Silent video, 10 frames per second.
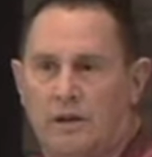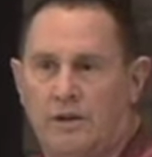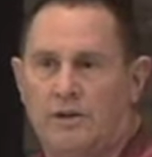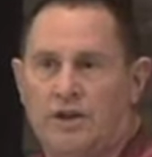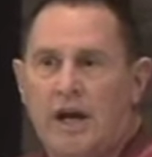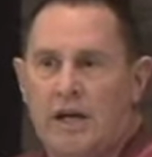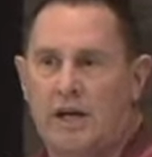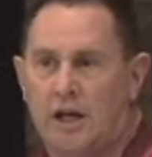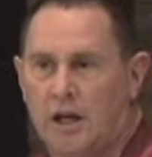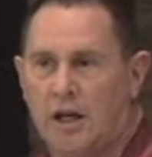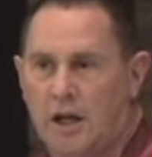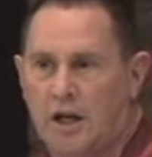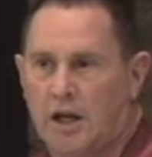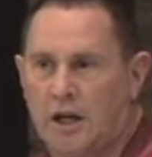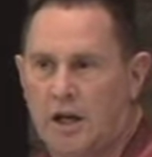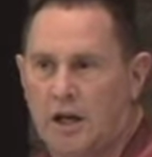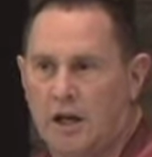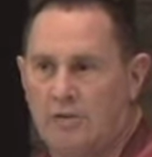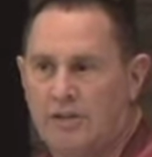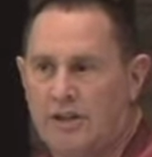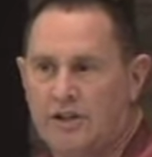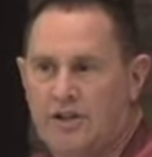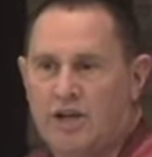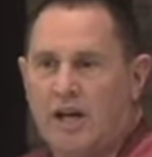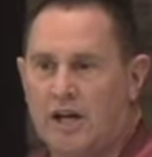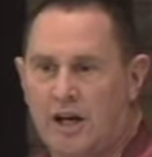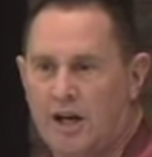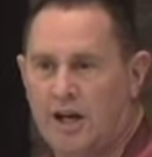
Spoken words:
You're Jake. Everything's Jake.